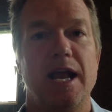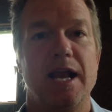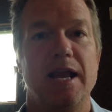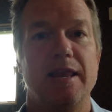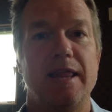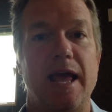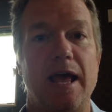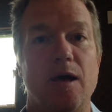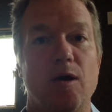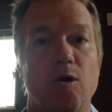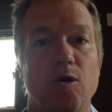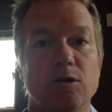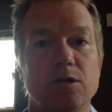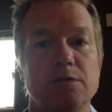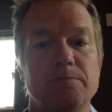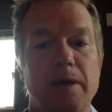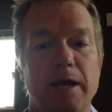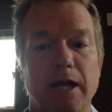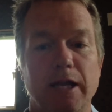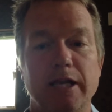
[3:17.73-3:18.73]
That
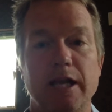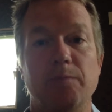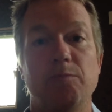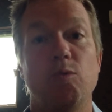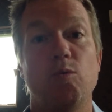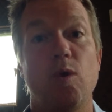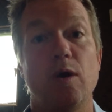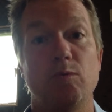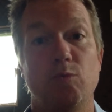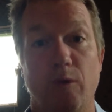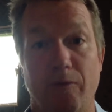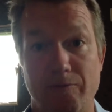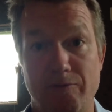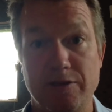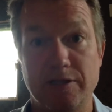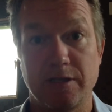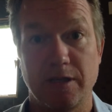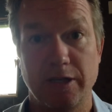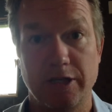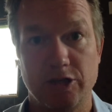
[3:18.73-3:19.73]
ultimately, number one, we're
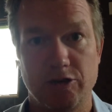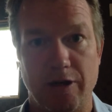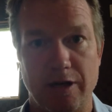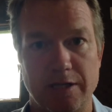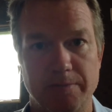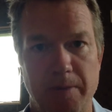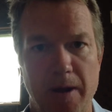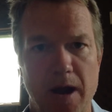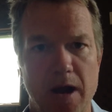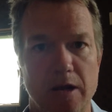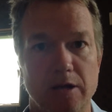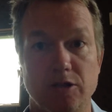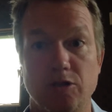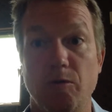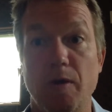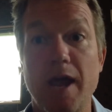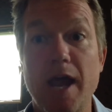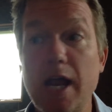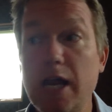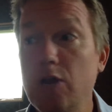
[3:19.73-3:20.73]
fiscally transparent.
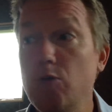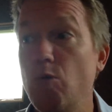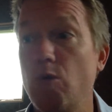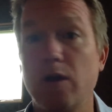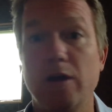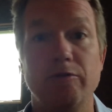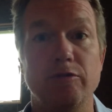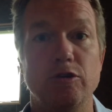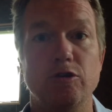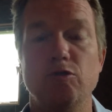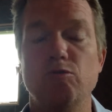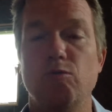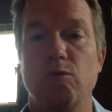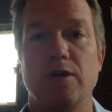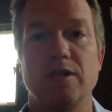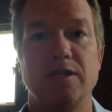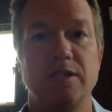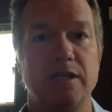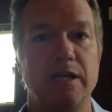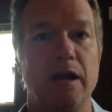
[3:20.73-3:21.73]
So any one of you who
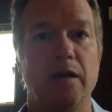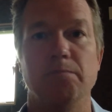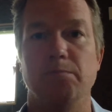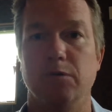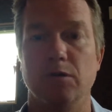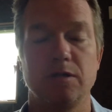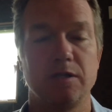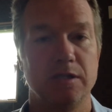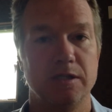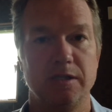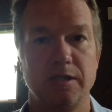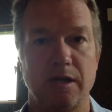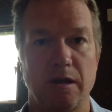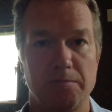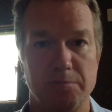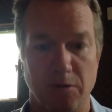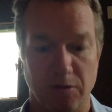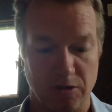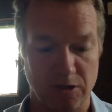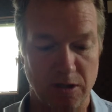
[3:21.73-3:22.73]
want to see our books can see our
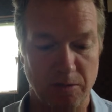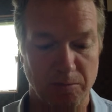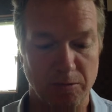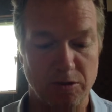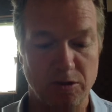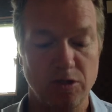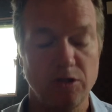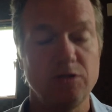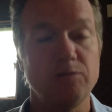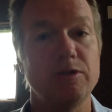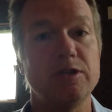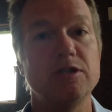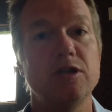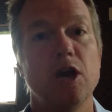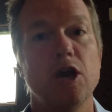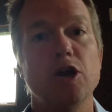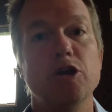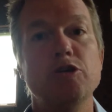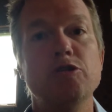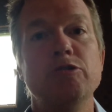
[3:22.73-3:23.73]
books. Number two is
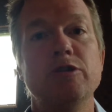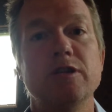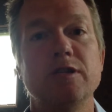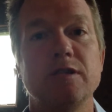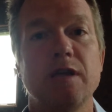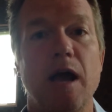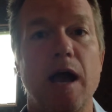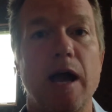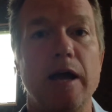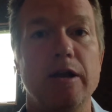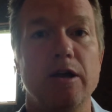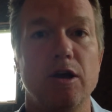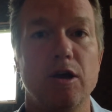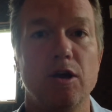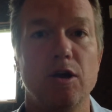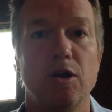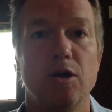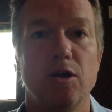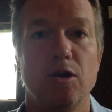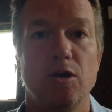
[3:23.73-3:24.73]
you decide
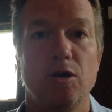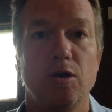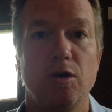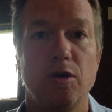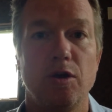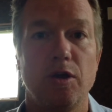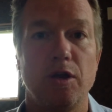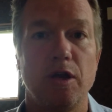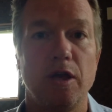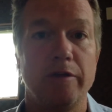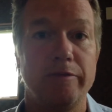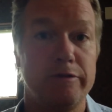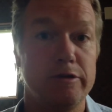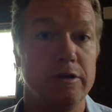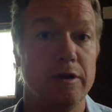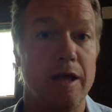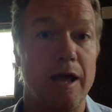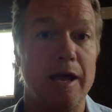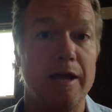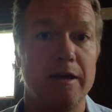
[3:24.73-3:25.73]
if
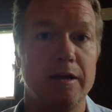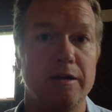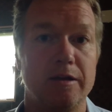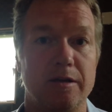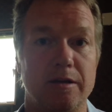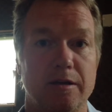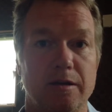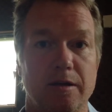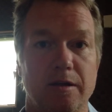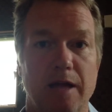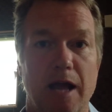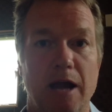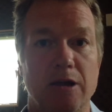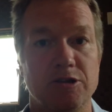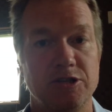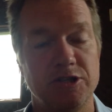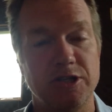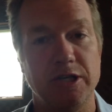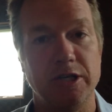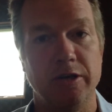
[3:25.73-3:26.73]
you like our
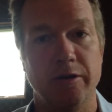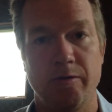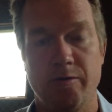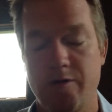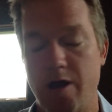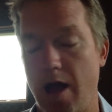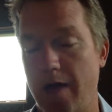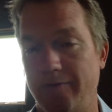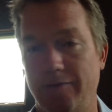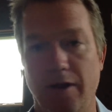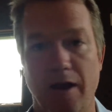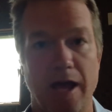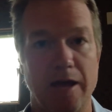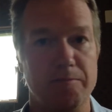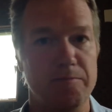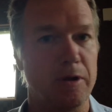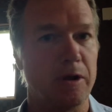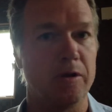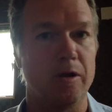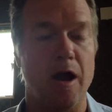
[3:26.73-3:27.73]
CEO or not, if you
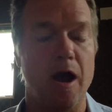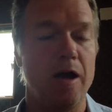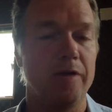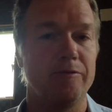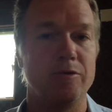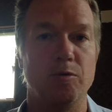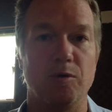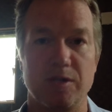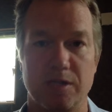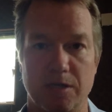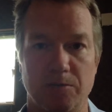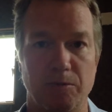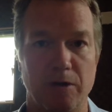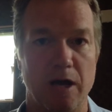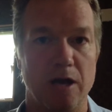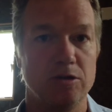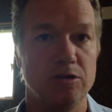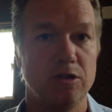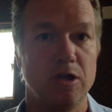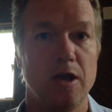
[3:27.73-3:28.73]
like me or not, if you want someone
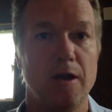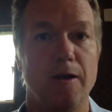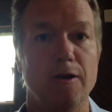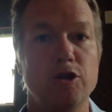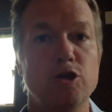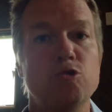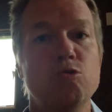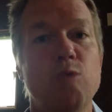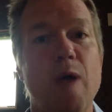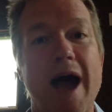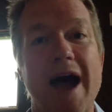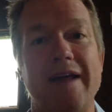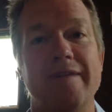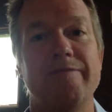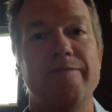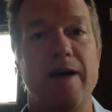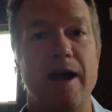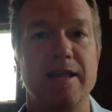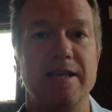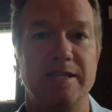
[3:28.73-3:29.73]
else, you
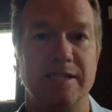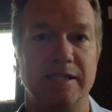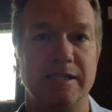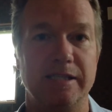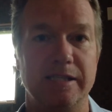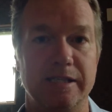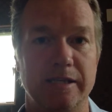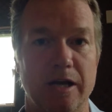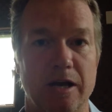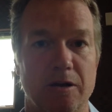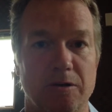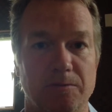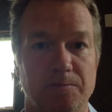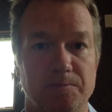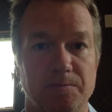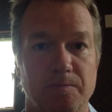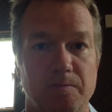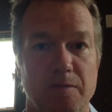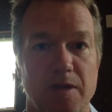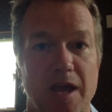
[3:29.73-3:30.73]
ratify the CEO.
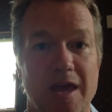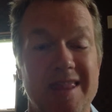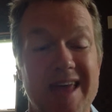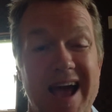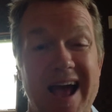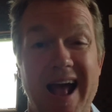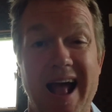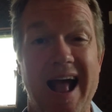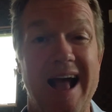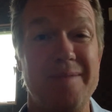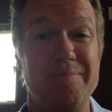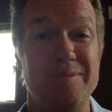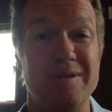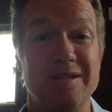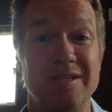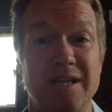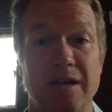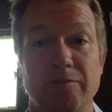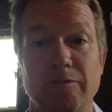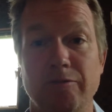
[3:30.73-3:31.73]
And that
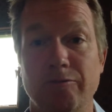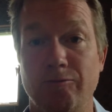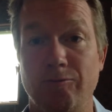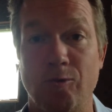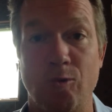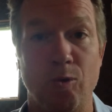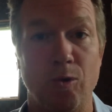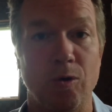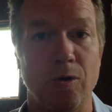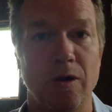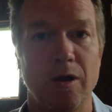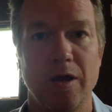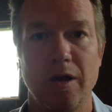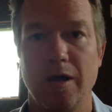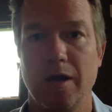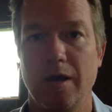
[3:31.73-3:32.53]
happens every four